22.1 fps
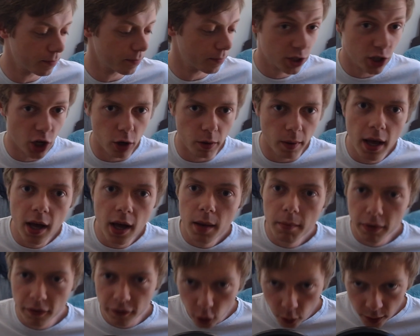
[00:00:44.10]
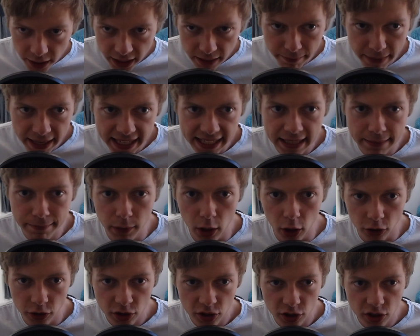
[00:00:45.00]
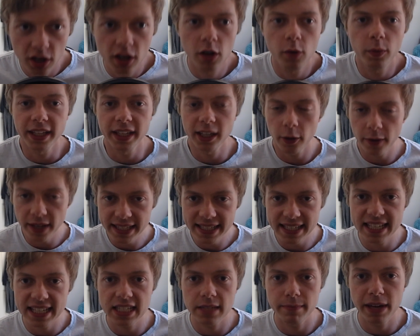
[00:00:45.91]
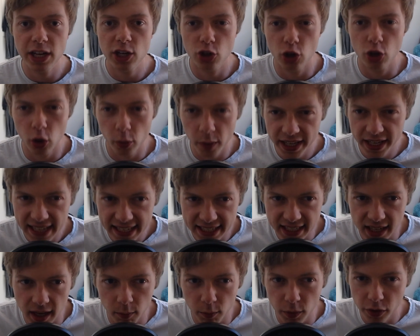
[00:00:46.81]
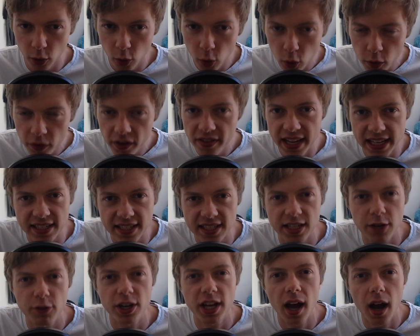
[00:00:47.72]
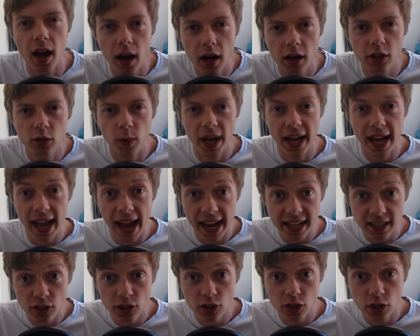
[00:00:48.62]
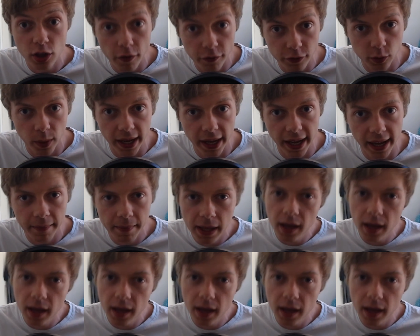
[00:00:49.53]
So, before we can make any mods, we're going to need to make sure we're set up with all the necessary hardware and software.